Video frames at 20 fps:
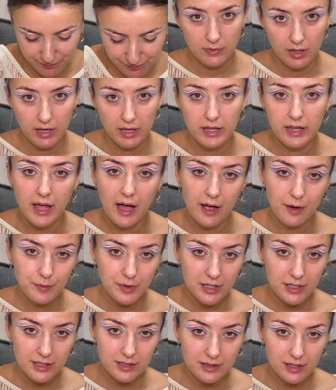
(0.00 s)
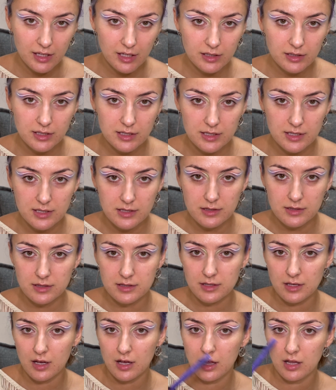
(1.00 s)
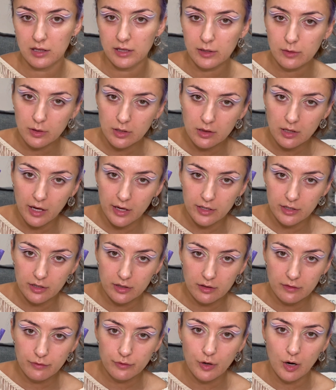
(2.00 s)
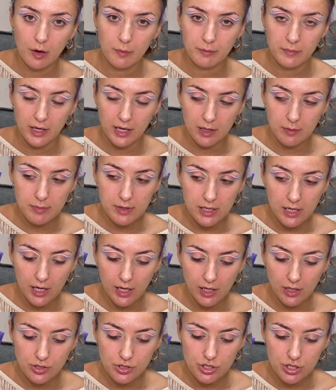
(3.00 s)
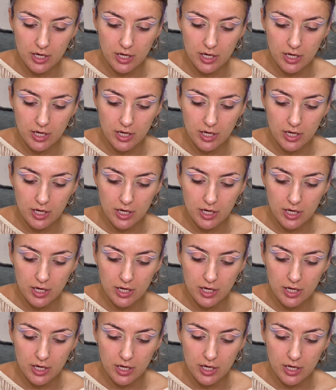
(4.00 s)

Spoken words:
And now I'm gonna take this liquid liner from ABH,